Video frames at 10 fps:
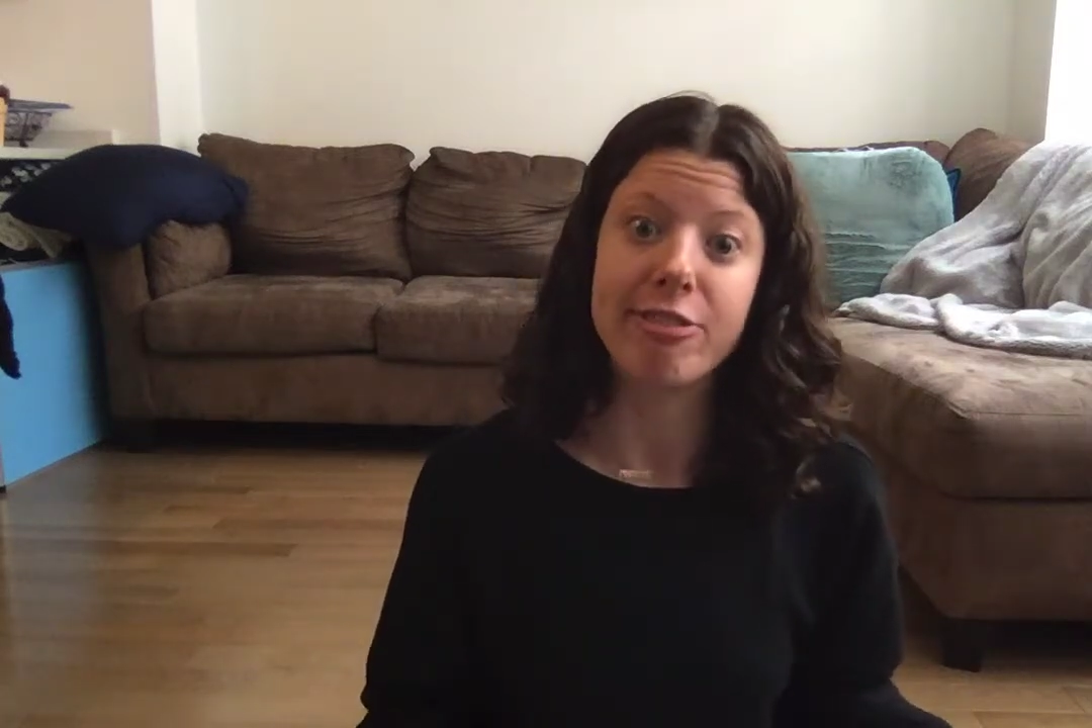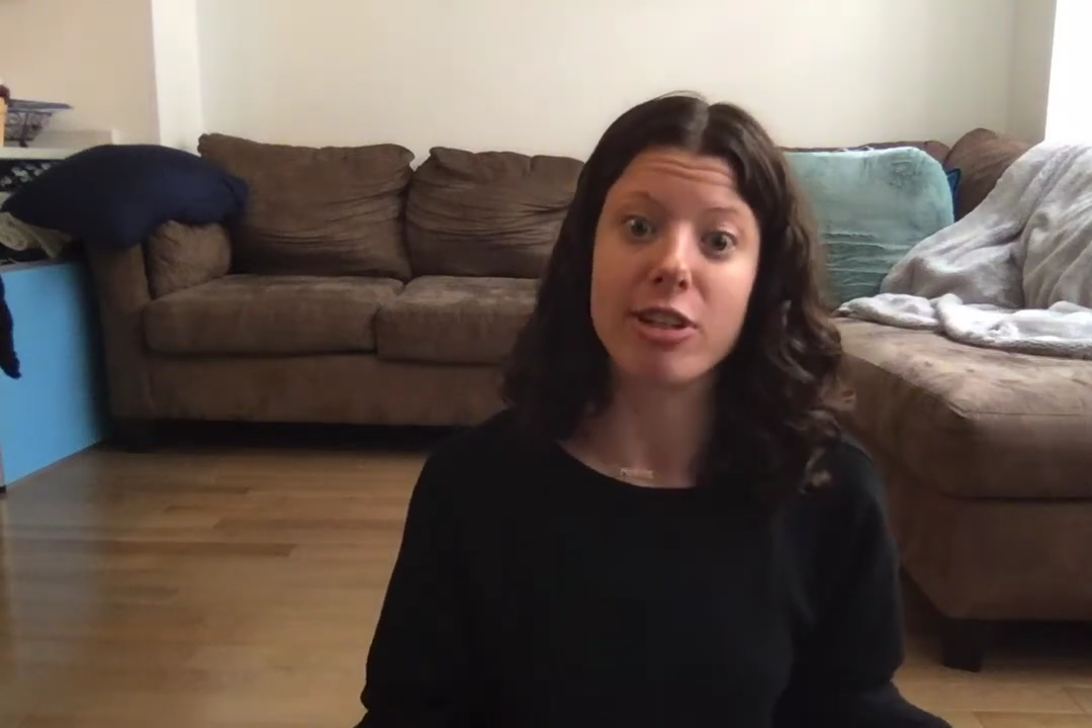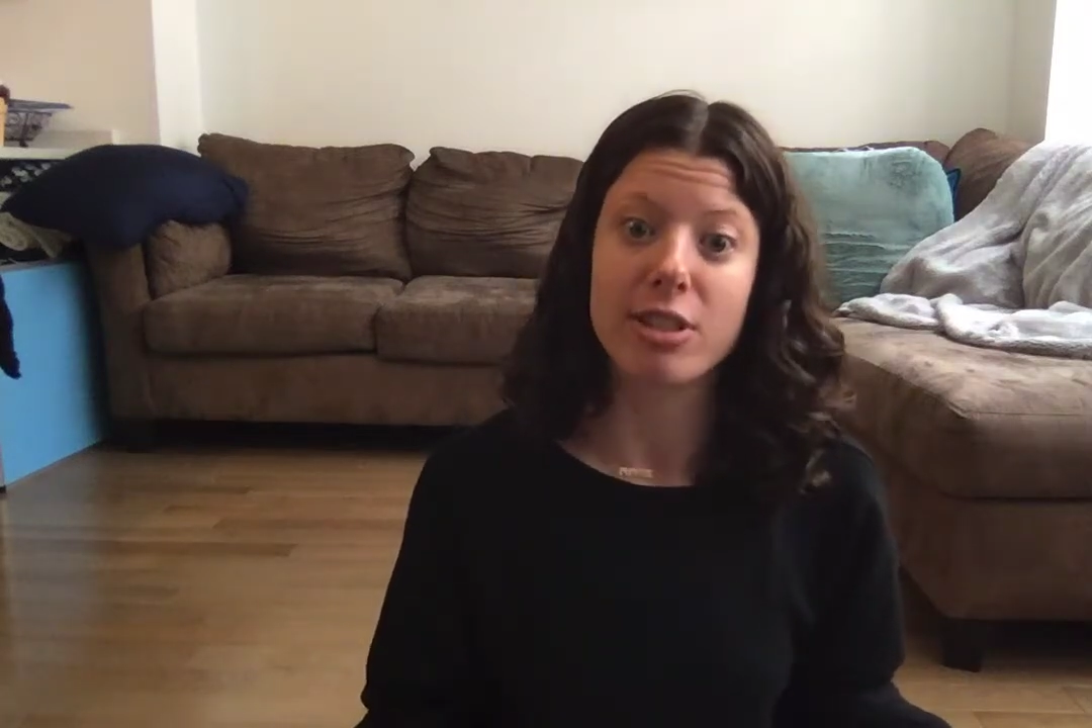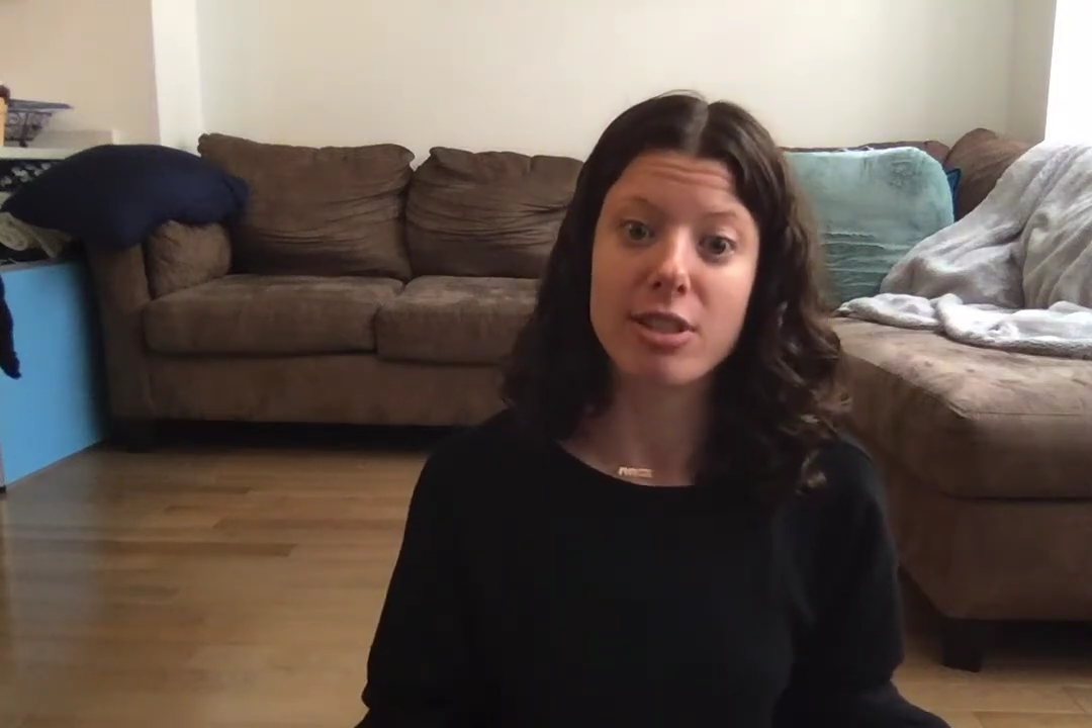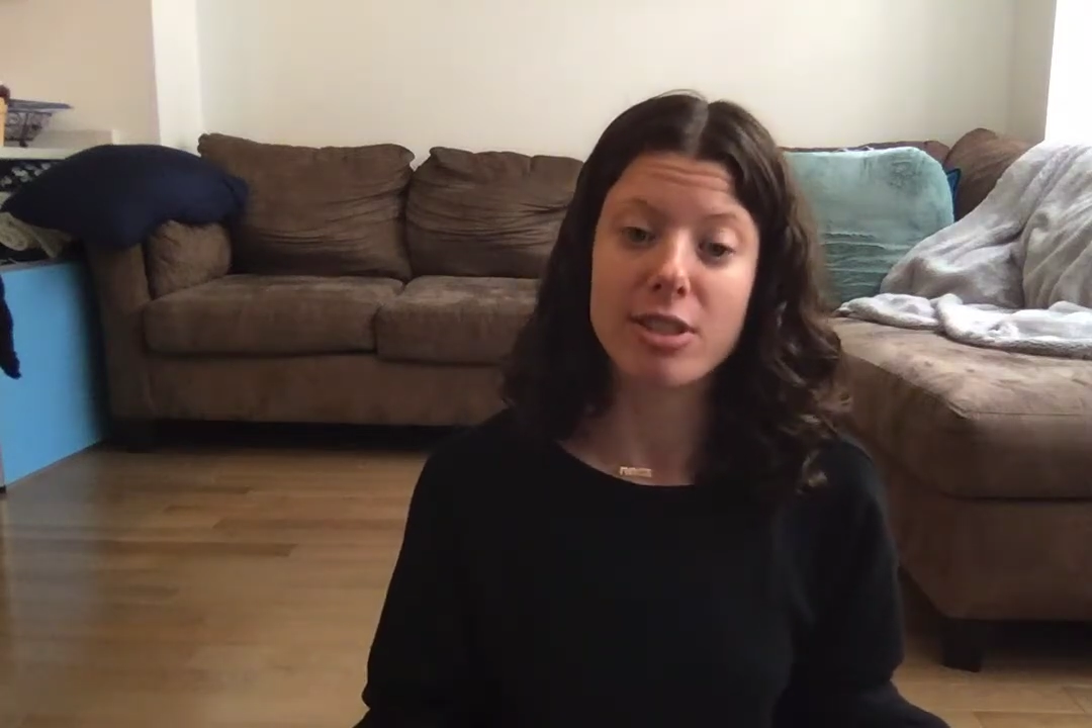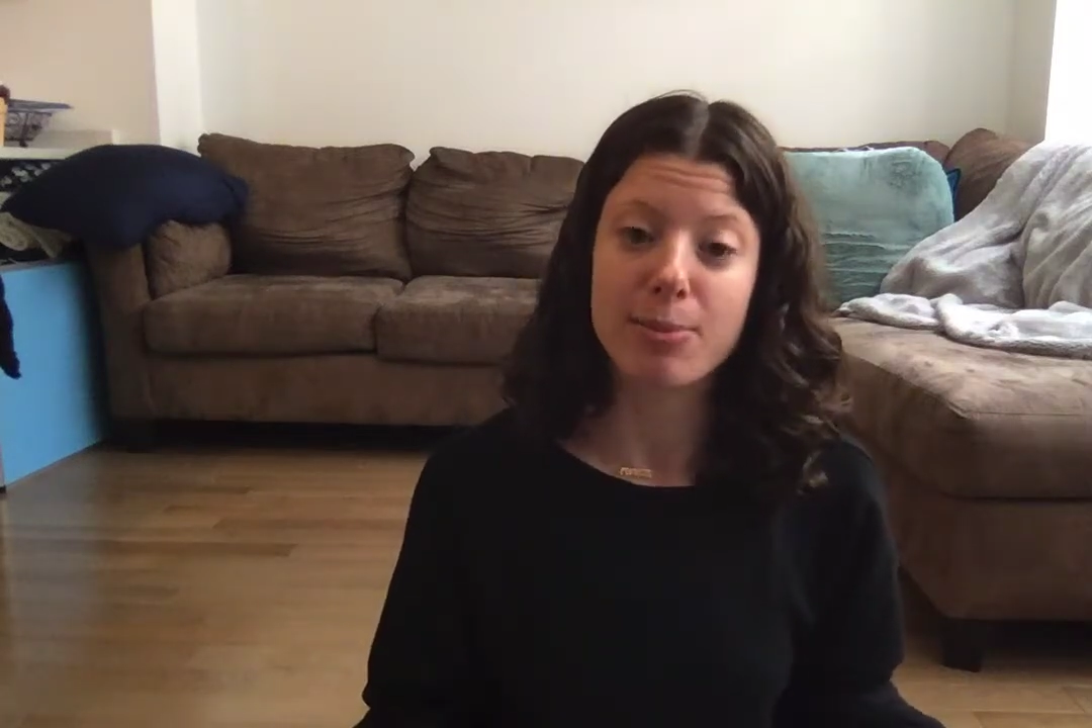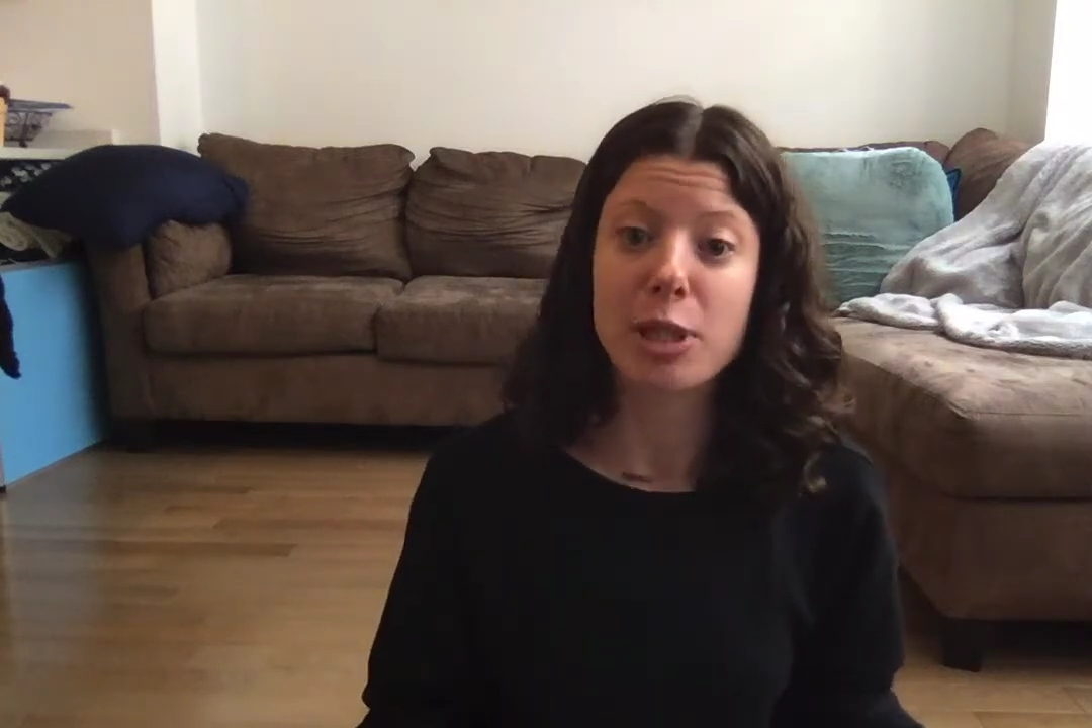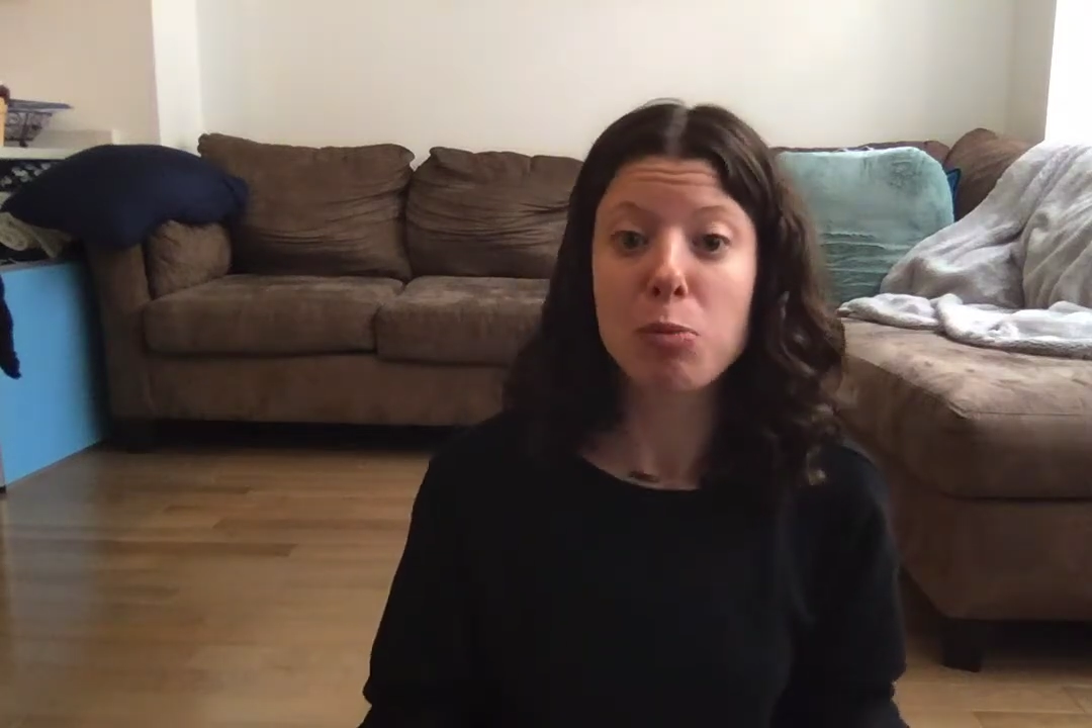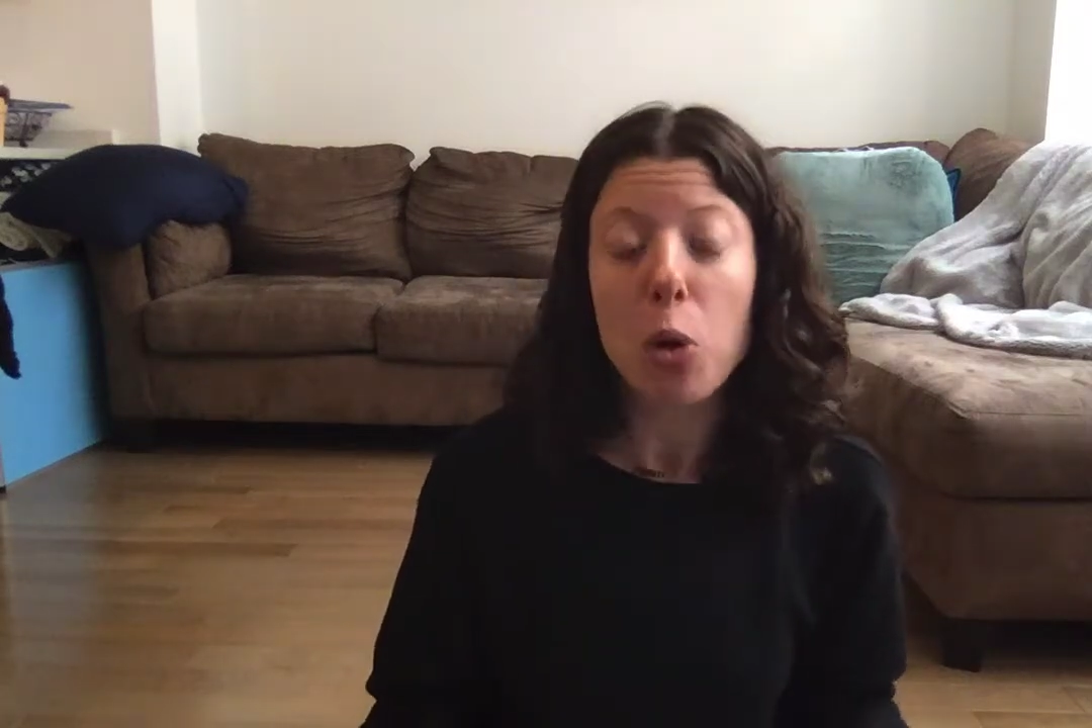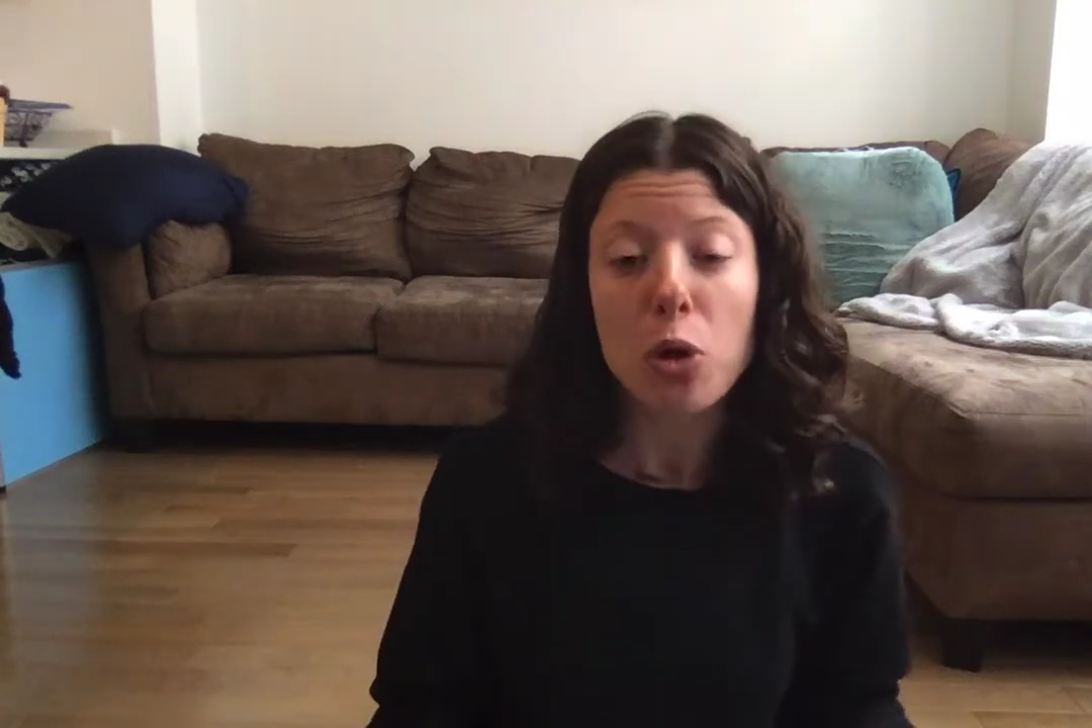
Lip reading: first, because polar